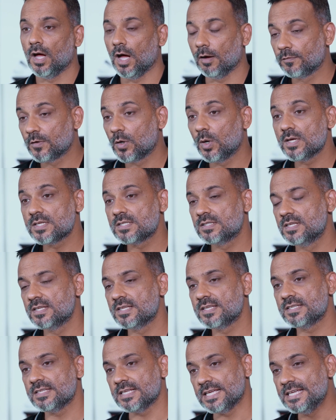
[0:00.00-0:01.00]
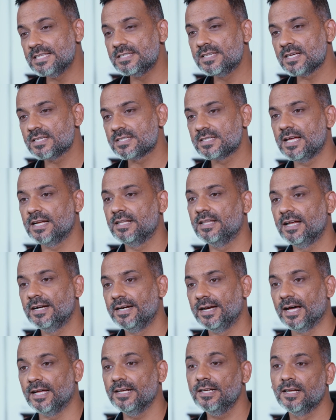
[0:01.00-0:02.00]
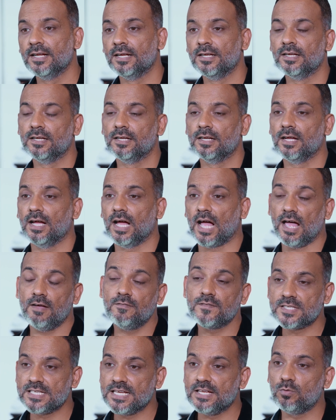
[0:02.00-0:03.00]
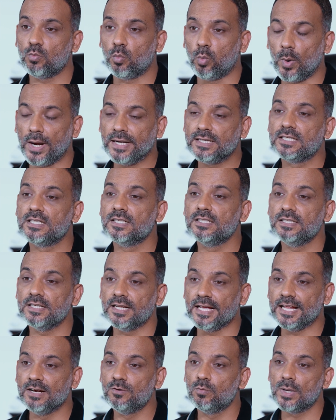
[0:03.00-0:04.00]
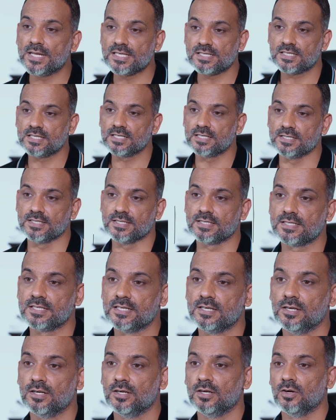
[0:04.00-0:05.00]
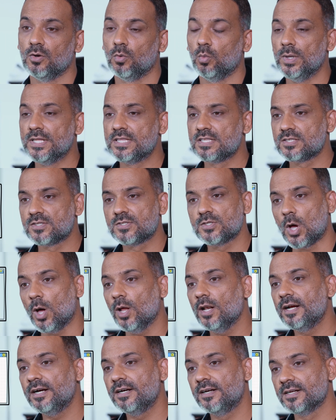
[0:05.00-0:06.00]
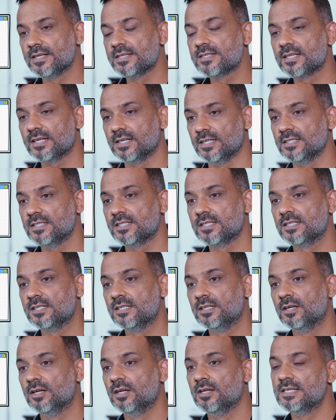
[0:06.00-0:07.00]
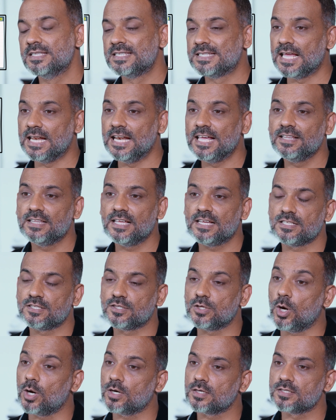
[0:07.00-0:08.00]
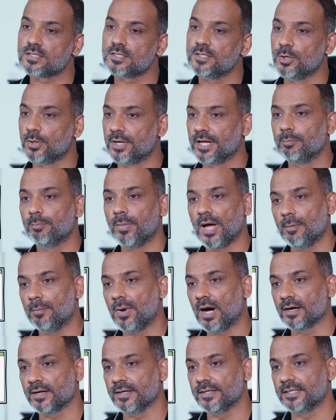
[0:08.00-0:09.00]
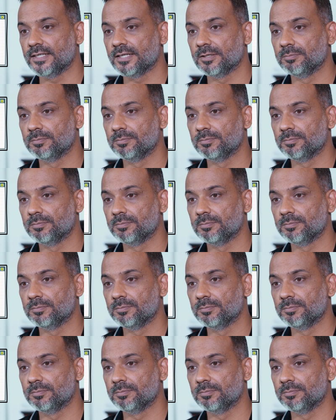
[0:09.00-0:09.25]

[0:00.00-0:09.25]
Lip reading: Of course, this is easier said than done. I have seen veteran investors with solid research selling their stocks during bear market.